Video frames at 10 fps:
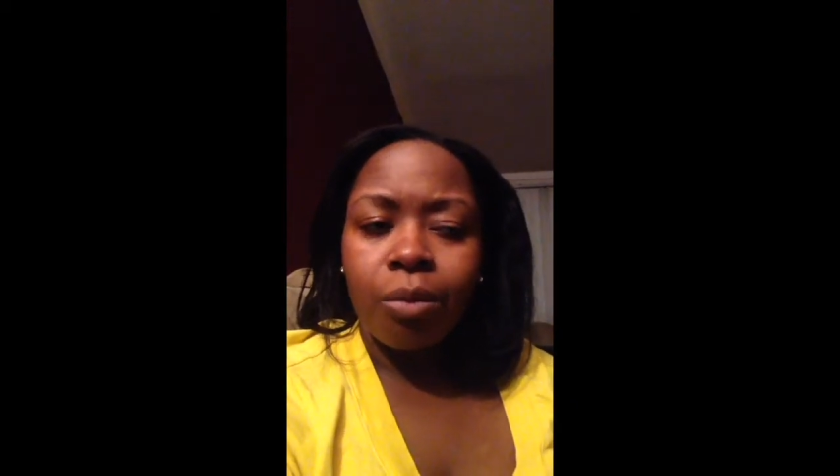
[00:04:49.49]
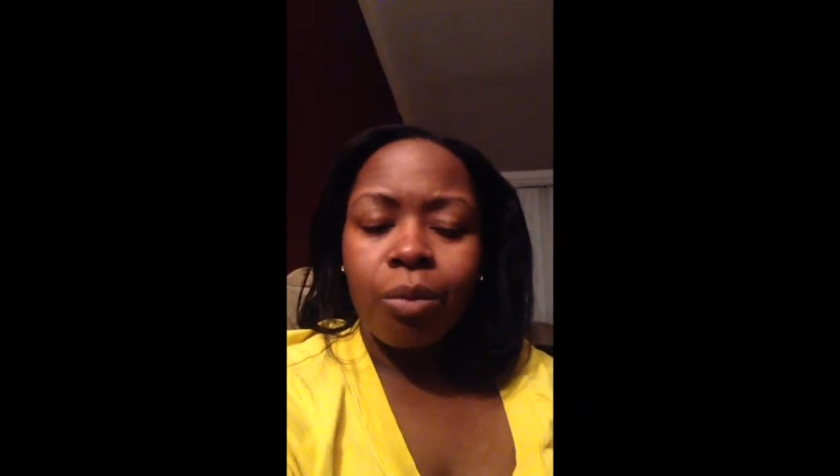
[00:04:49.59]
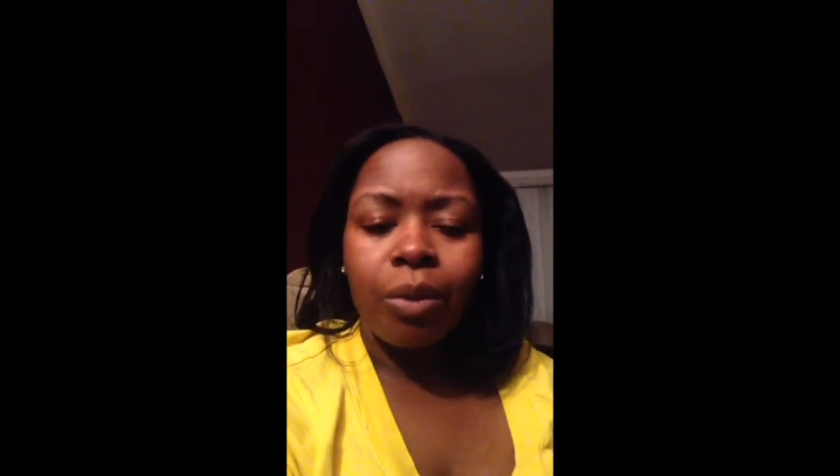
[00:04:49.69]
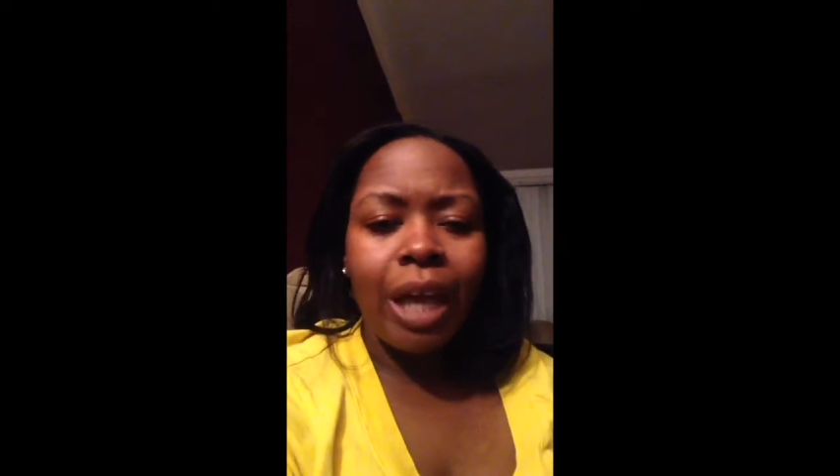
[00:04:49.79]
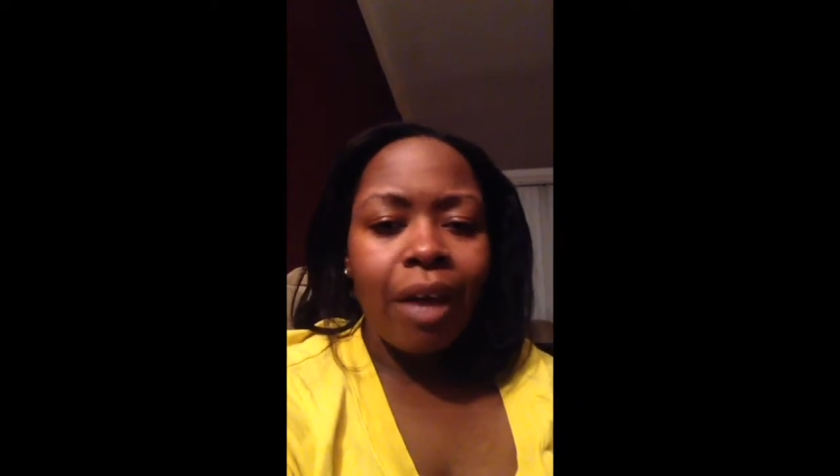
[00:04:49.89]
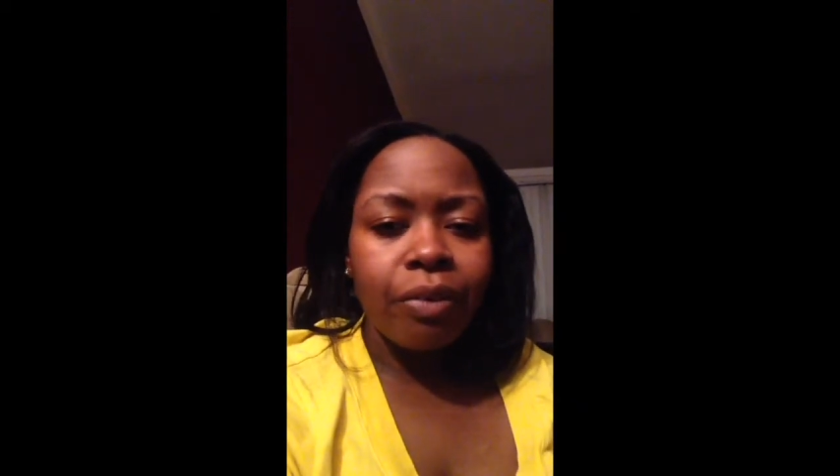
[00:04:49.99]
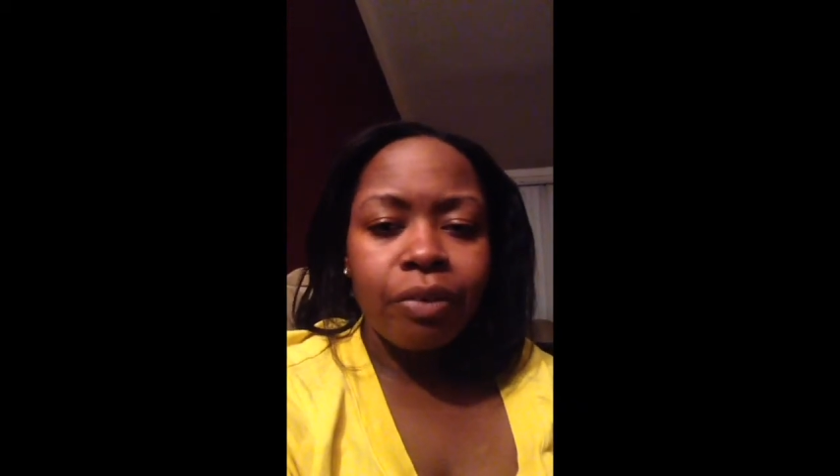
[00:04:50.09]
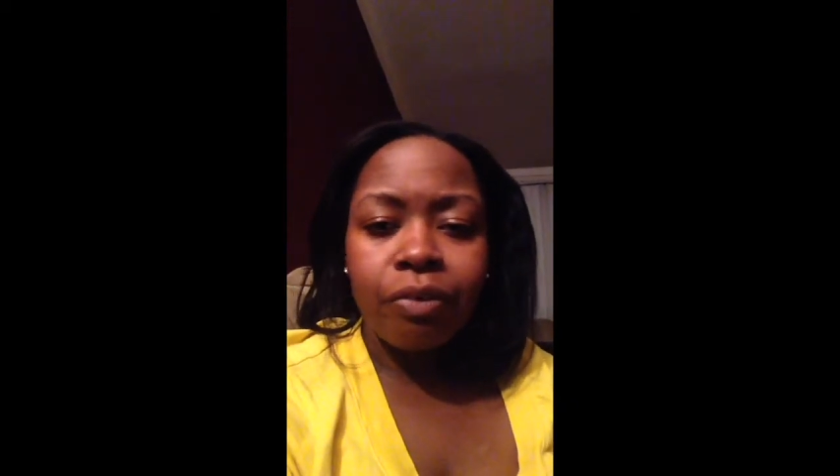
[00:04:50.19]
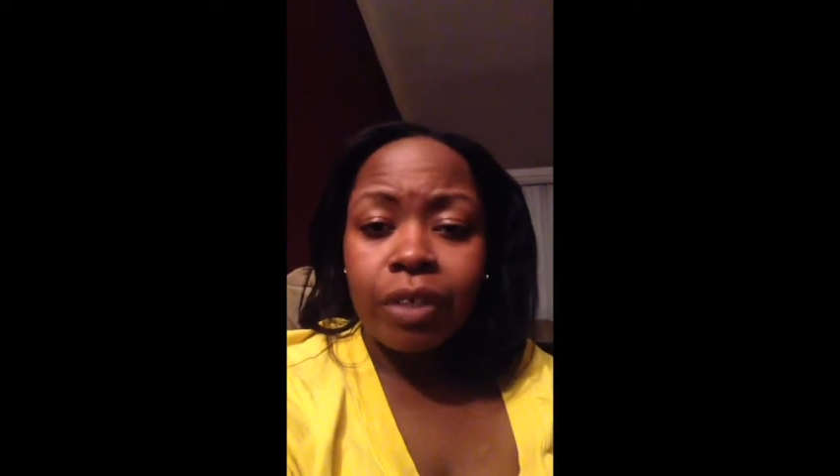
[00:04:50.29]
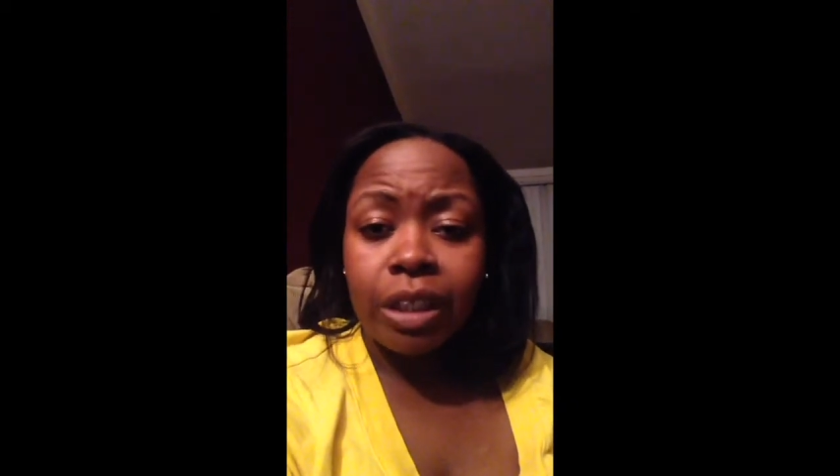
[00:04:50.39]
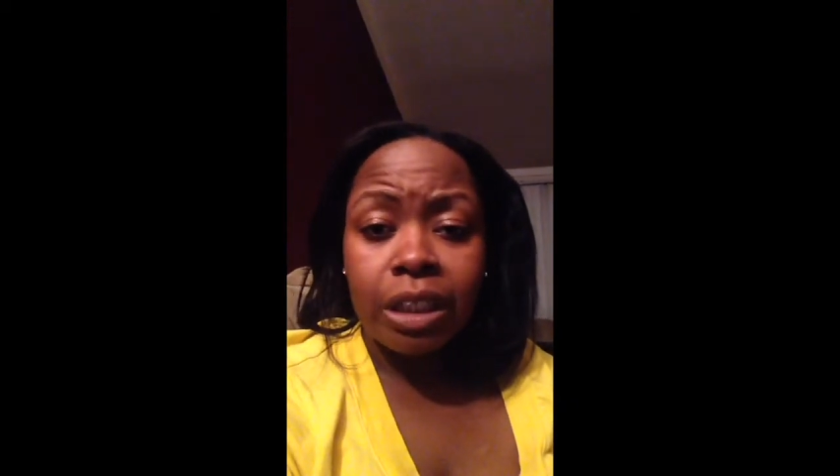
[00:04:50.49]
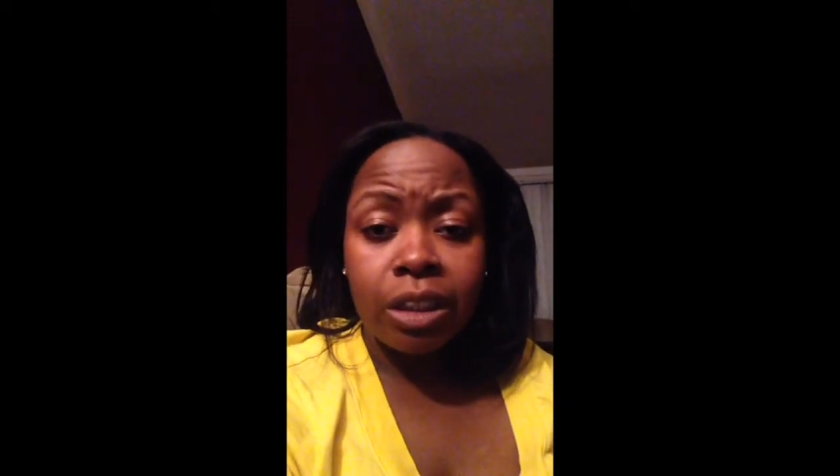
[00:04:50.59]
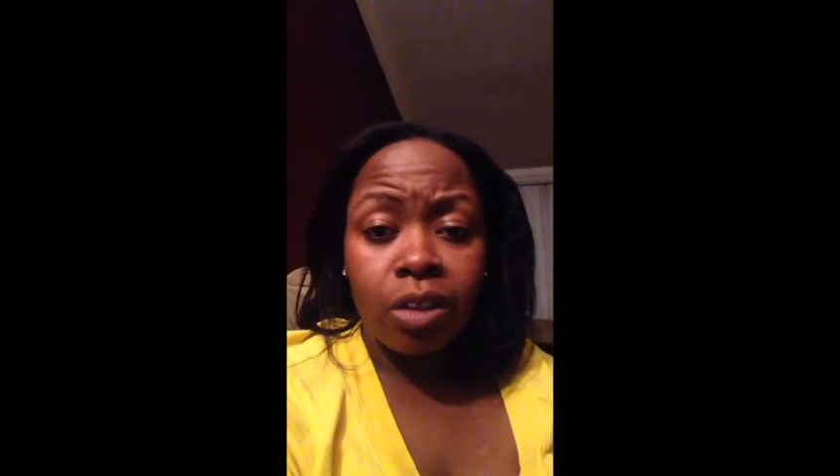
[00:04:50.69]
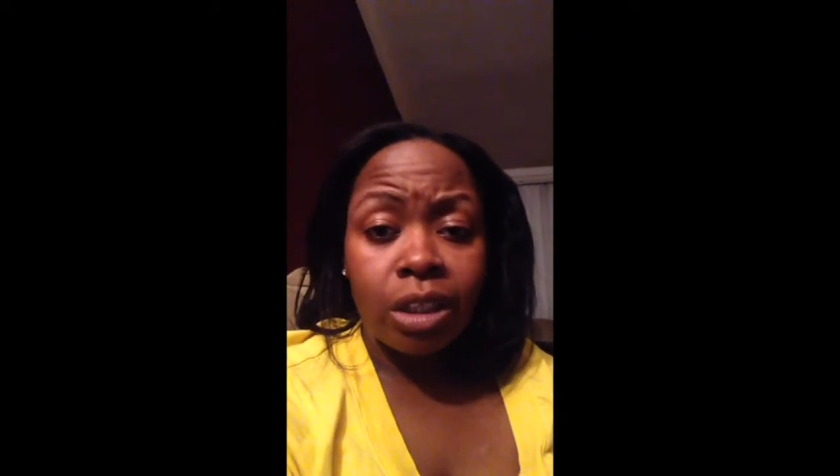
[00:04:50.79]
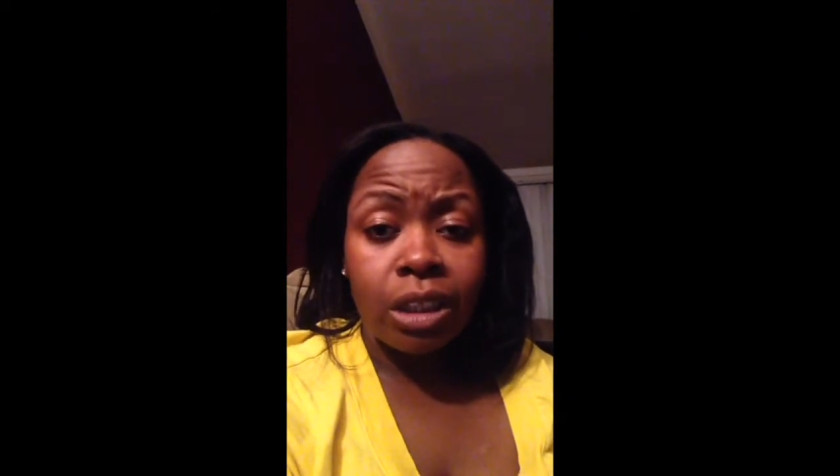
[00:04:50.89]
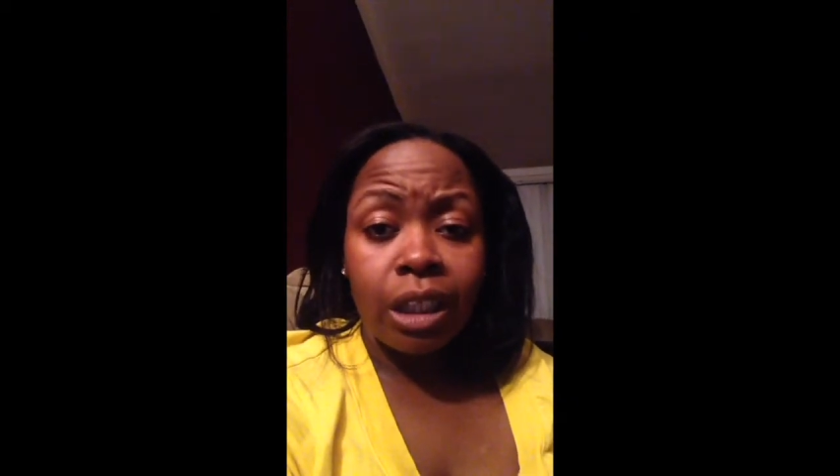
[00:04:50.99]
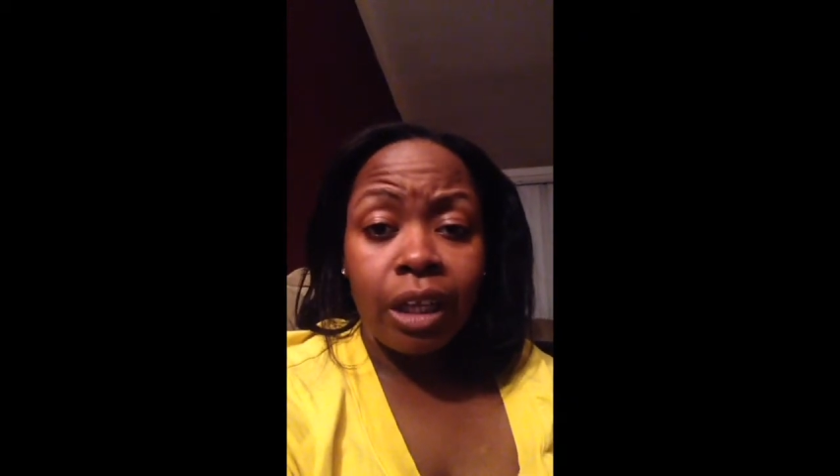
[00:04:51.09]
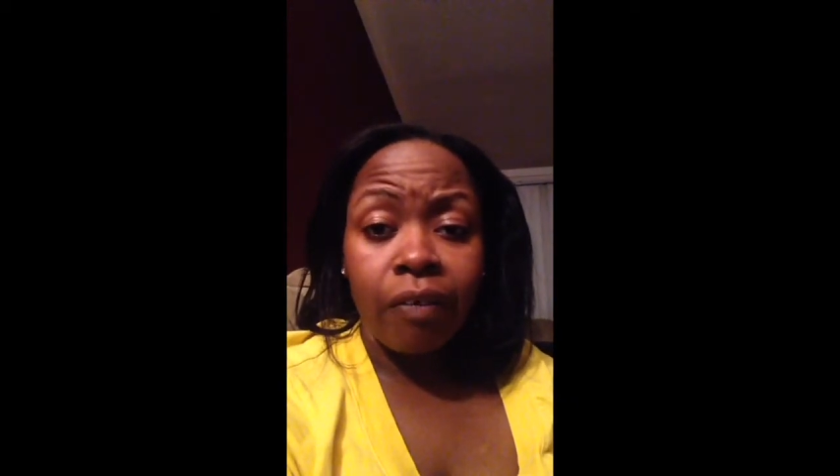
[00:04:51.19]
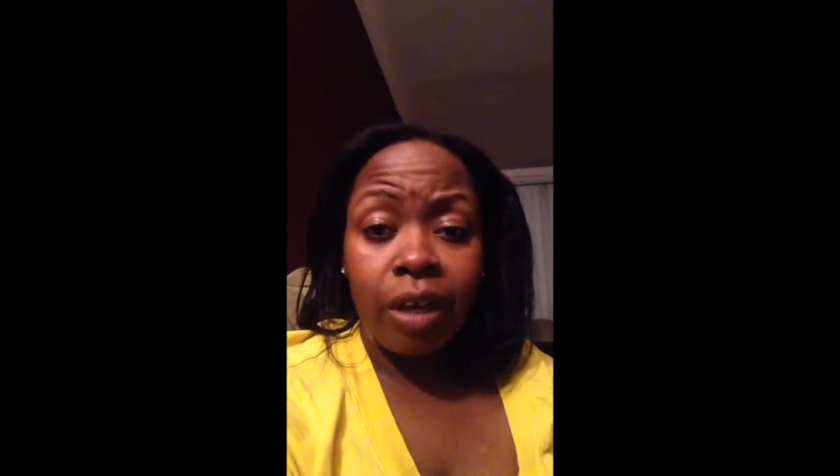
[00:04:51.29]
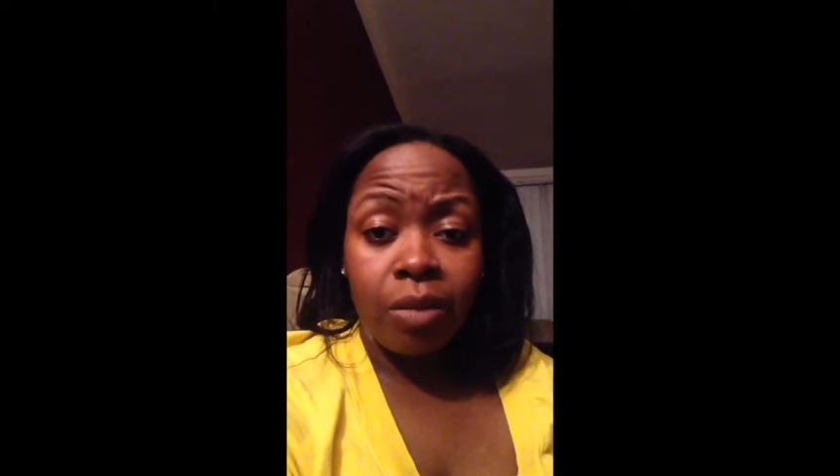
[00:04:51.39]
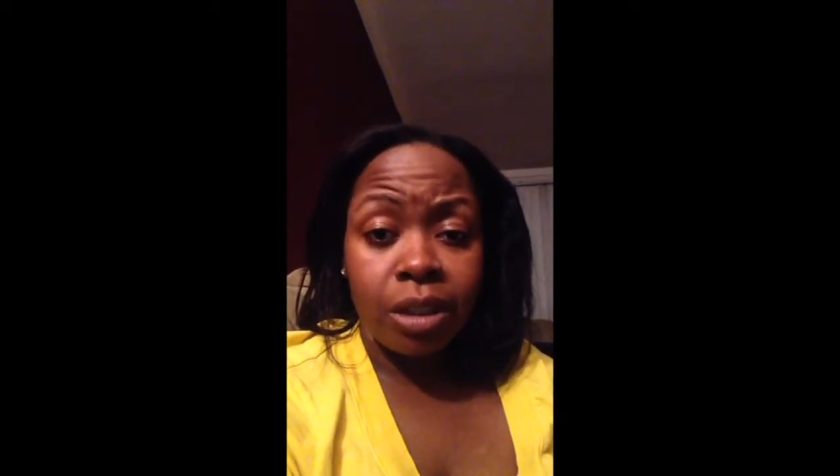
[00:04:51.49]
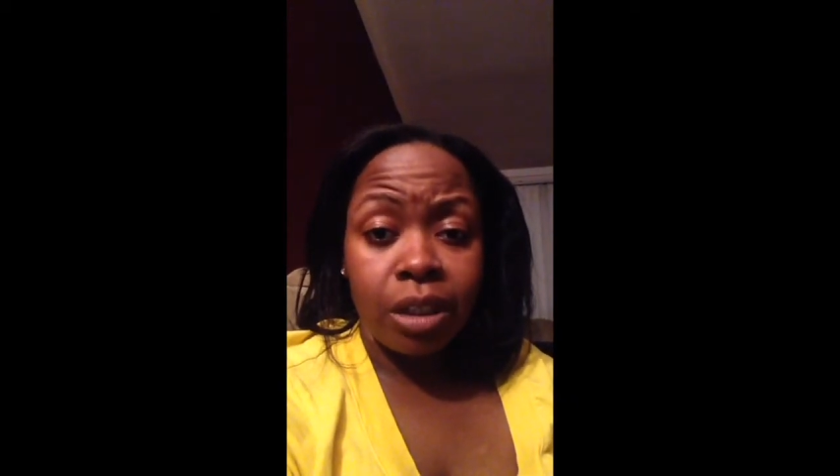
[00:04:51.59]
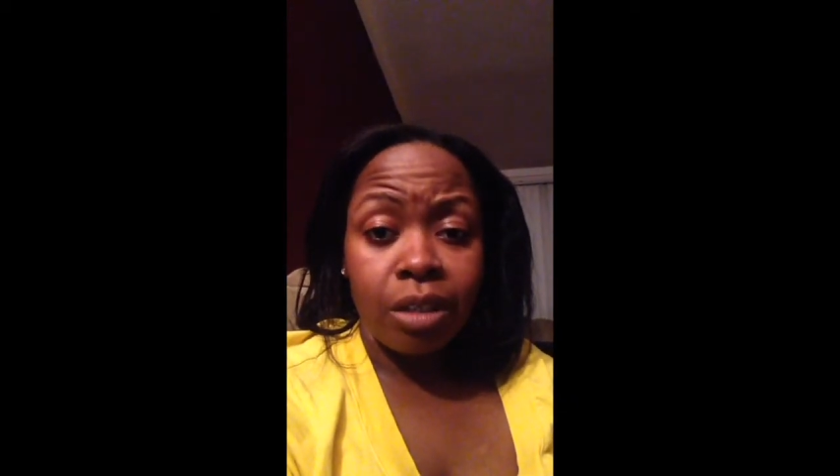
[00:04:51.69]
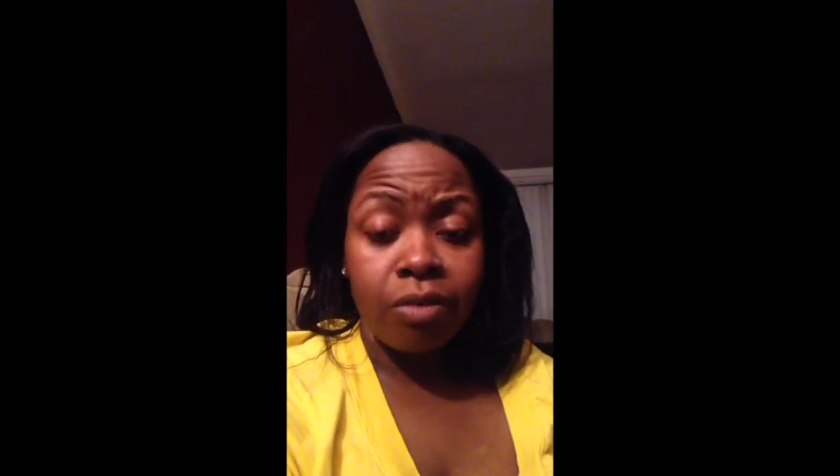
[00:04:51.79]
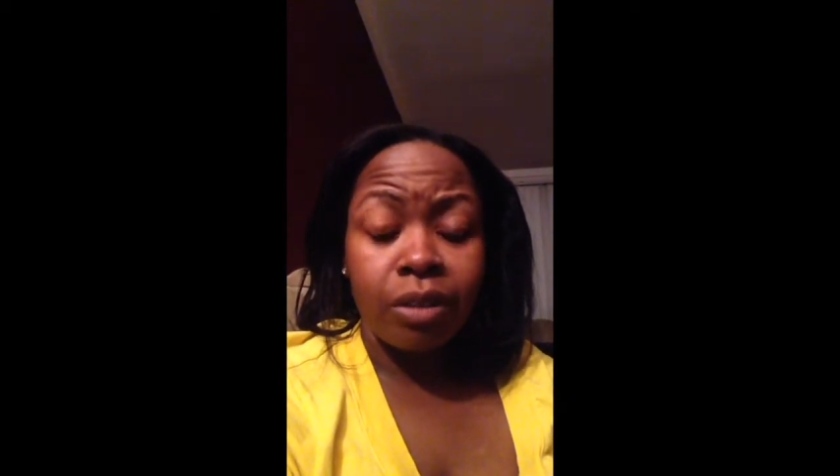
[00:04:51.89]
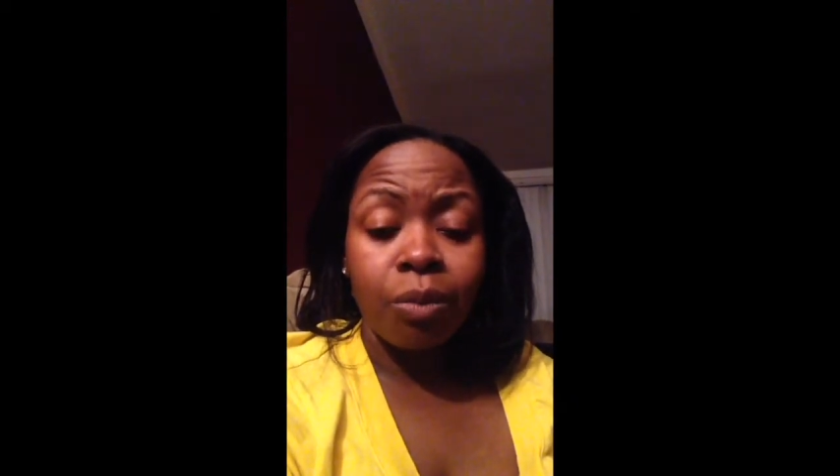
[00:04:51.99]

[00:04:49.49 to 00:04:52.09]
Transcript: We have to really start to love ourselves.